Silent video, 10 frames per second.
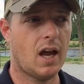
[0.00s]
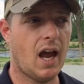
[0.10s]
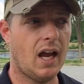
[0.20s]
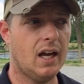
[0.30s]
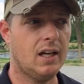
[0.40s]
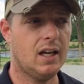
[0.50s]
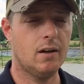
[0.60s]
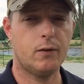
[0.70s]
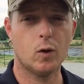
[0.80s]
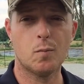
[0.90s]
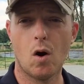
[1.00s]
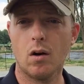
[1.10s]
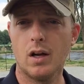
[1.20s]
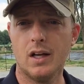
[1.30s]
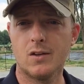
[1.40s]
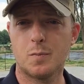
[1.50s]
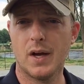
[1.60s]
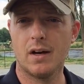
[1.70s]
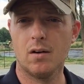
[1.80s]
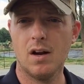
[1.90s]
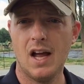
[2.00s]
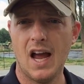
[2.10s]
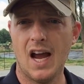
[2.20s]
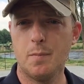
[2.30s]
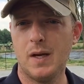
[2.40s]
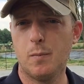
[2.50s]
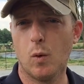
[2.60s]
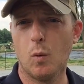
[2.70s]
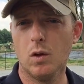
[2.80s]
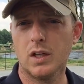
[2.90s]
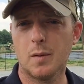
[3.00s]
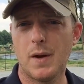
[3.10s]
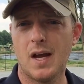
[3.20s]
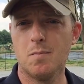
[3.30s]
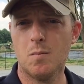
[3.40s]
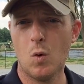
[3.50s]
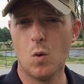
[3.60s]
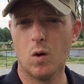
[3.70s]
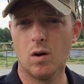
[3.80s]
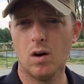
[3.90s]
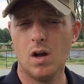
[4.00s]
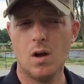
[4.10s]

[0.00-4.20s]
And if your market is better and people are willing to pay more